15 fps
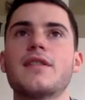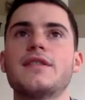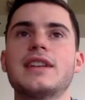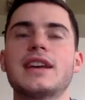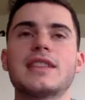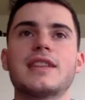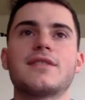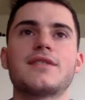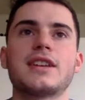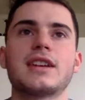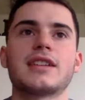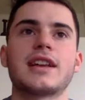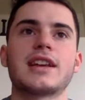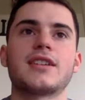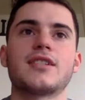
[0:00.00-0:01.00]

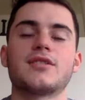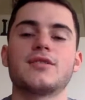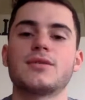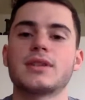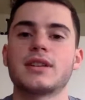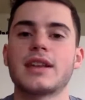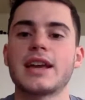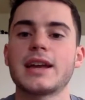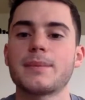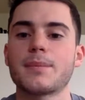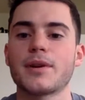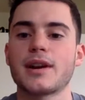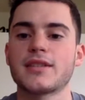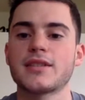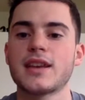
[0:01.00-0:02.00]
deadlifting like you're doing a leg
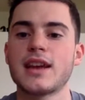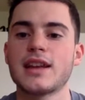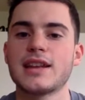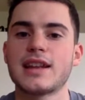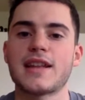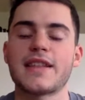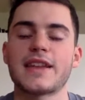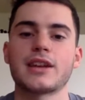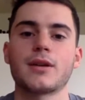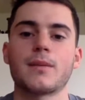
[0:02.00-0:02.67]
press, not like